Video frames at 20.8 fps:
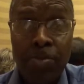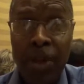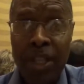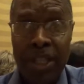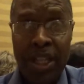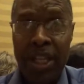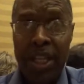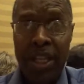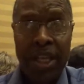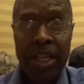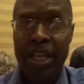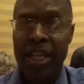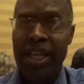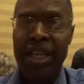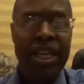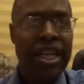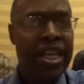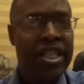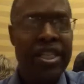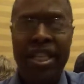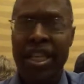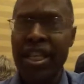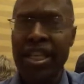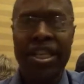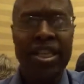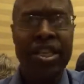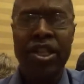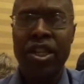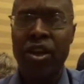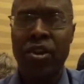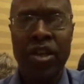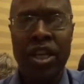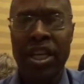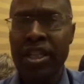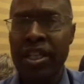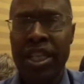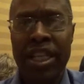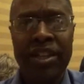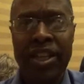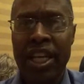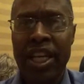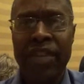But
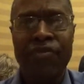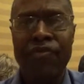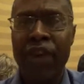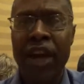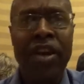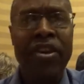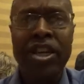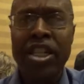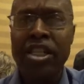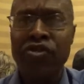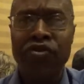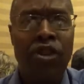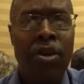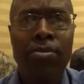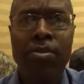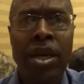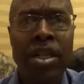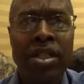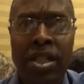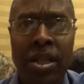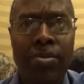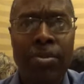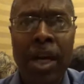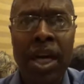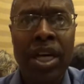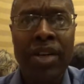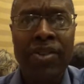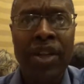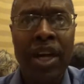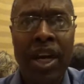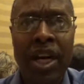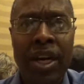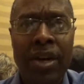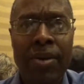it varies from month to month.